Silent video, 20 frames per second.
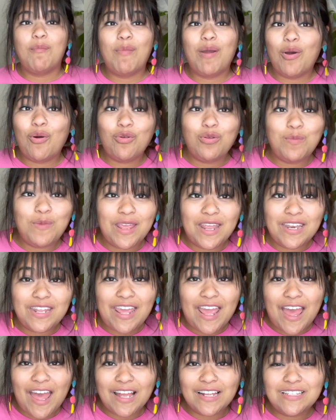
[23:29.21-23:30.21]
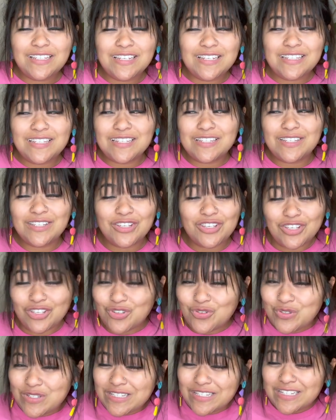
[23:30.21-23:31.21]
My old man cactus is
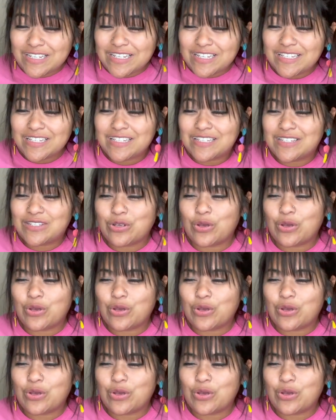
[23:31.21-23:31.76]
Eustace.